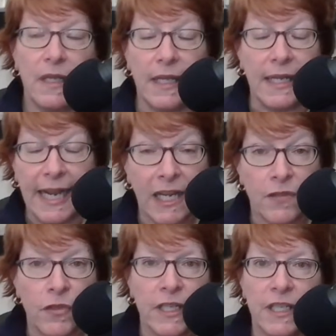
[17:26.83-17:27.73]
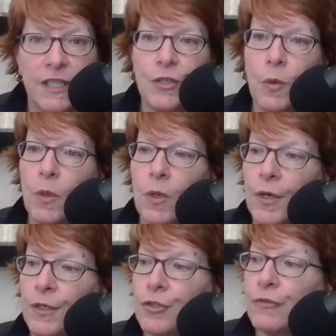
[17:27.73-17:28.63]
an average
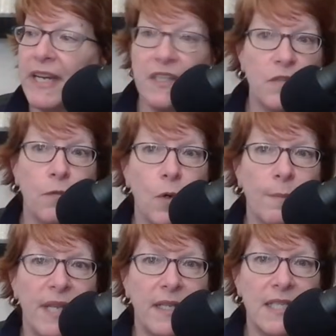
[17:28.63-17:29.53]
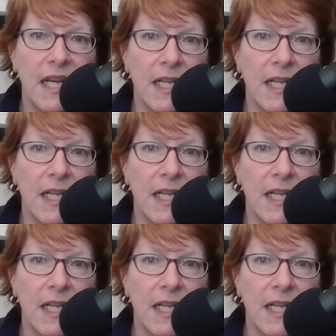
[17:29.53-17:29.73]
or transform it,